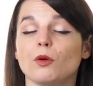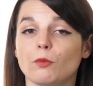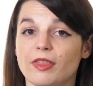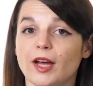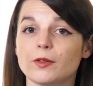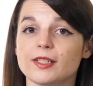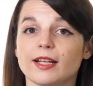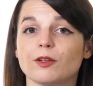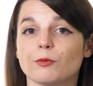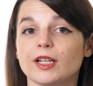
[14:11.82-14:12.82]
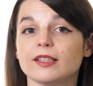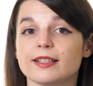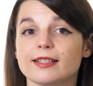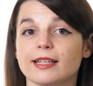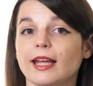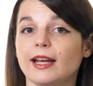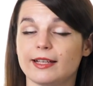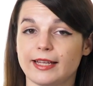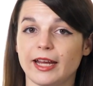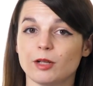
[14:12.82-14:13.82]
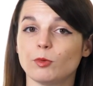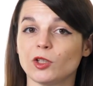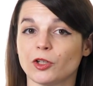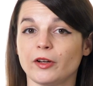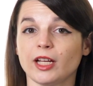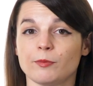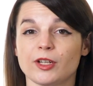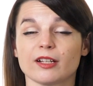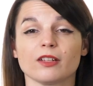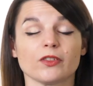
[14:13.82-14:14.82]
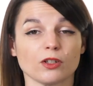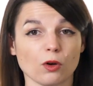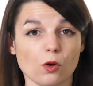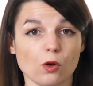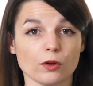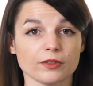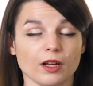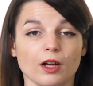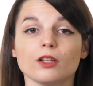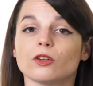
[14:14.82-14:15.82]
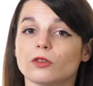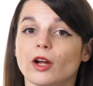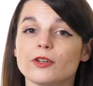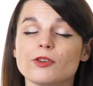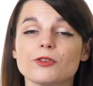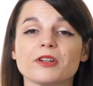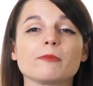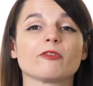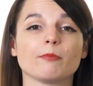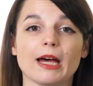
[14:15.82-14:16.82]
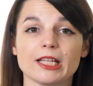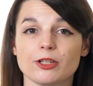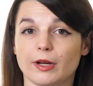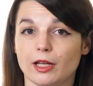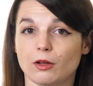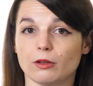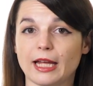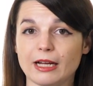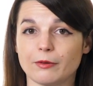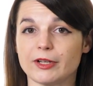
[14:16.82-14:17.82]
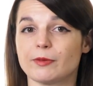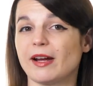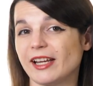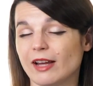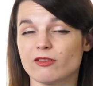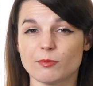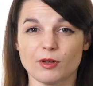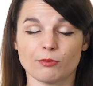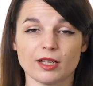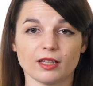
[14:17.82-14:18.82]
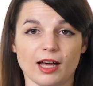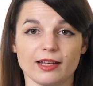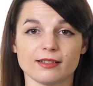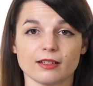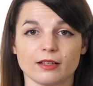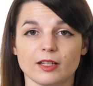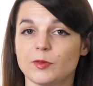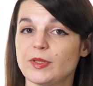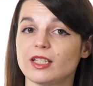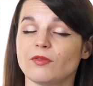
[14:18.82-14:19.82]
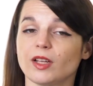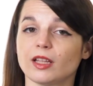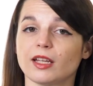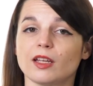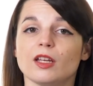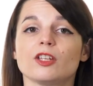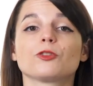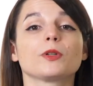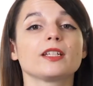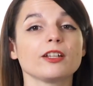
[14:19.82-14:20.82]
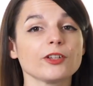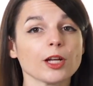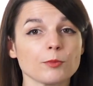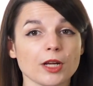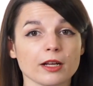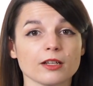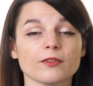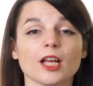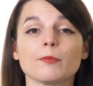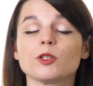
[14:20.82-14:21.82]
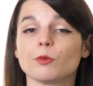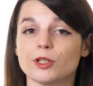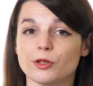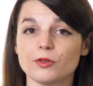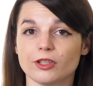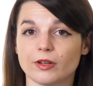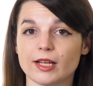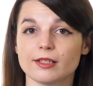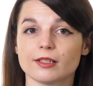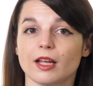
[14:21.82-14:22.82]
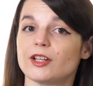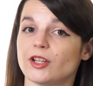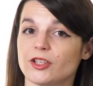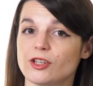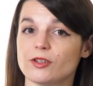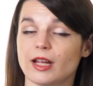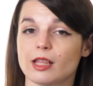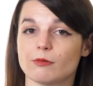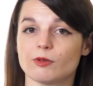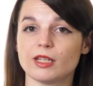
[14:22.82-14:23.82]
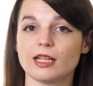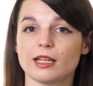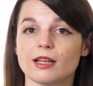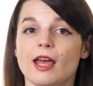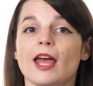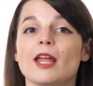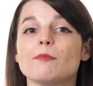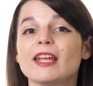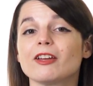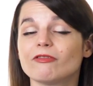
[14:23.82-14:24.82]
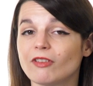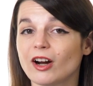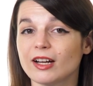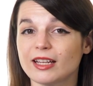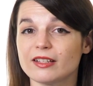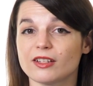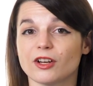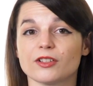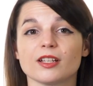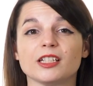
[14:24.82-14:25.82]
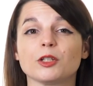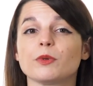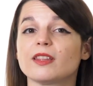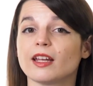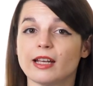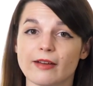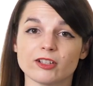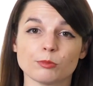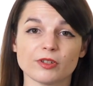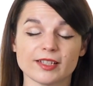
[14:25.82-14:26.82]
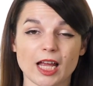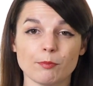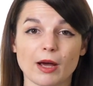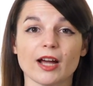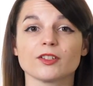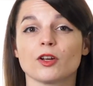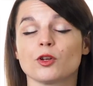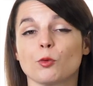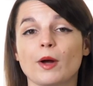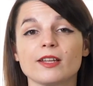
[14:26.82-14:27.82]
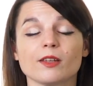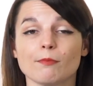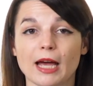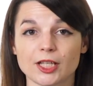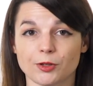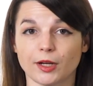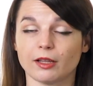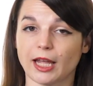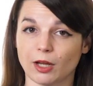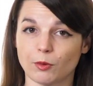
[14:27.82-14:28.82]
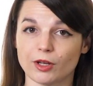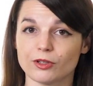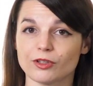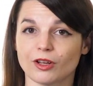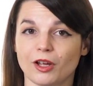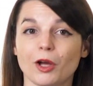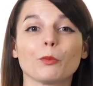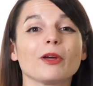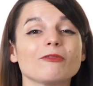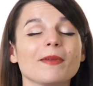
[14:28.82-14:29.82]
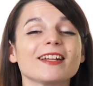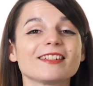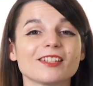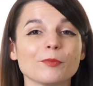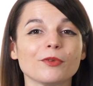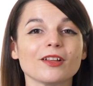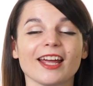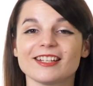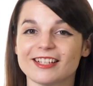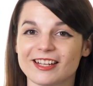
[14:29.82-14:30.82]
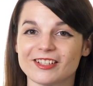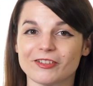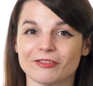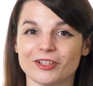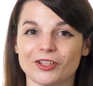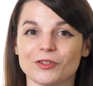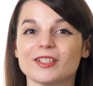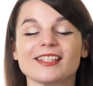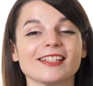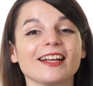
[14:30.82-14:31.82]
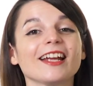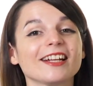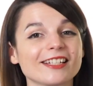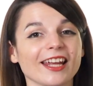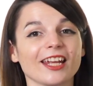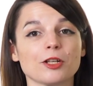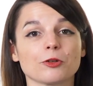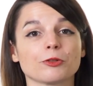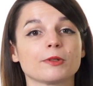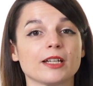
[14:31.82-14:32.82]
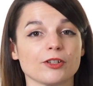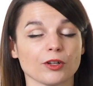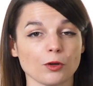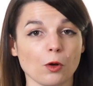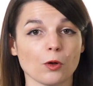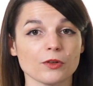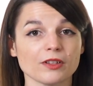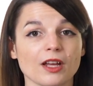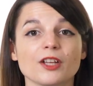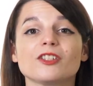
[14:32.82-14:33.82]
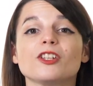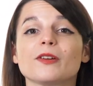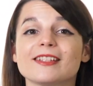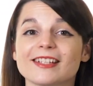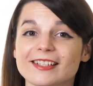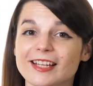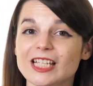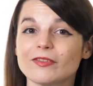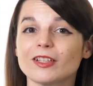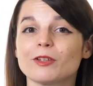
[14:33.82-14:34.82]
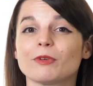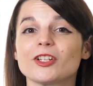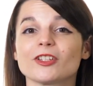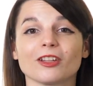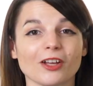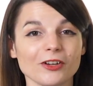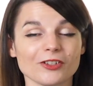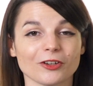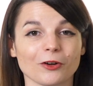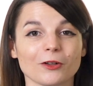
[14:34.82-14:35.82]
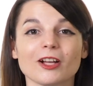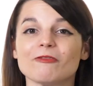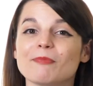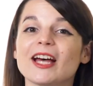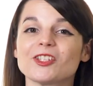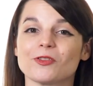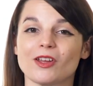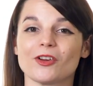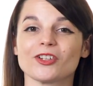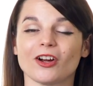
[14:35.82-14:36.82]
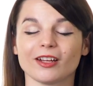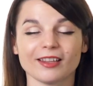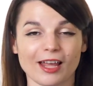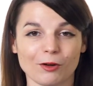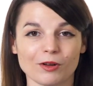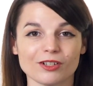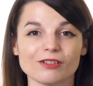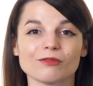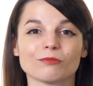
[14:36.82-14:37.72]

Without setting realistic and attainable learning objectives and goals, your larger dream of mastering a new language might never be realized. Specifically, strategic objectives help to reduce stress, adjust your daily routine, and make it far easier to deal with the inevitable setbacks on your way to mastering a language. We've made it simple and easy for you to set and attain your strategic goals so you can successfully reach the larger goal of mastering your target language.